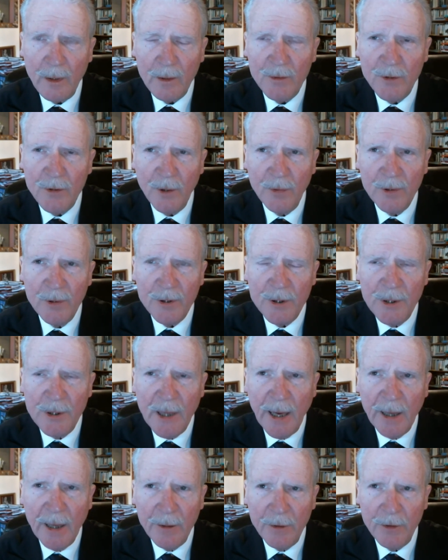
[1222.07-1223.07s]
So the
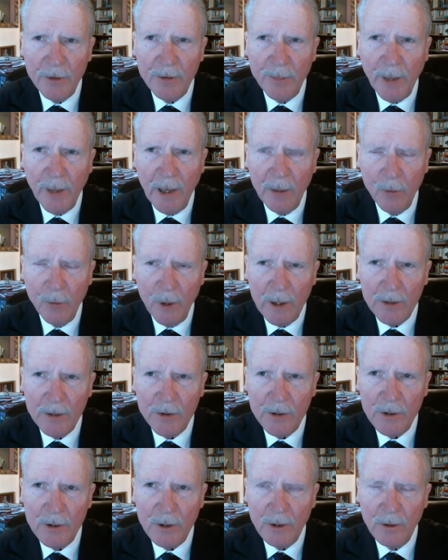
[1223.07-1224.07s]
standard by
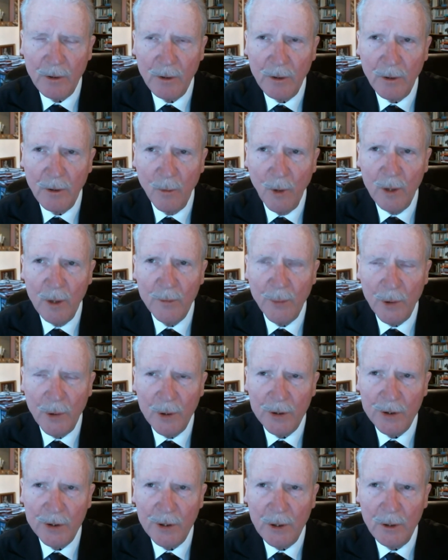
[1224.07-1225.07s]
which one
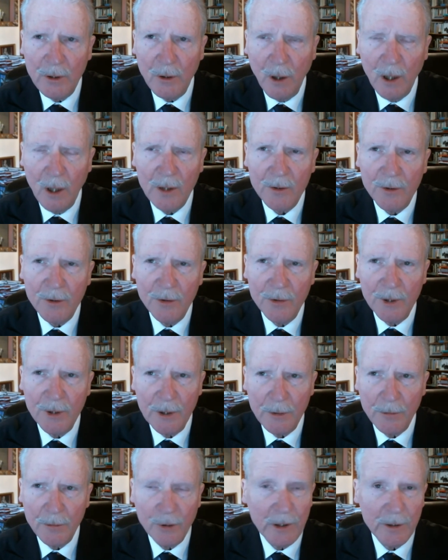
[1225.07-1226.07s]
person ought to
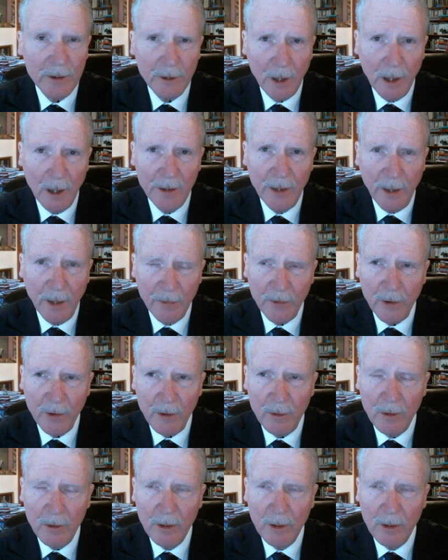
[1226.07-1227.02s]
treat another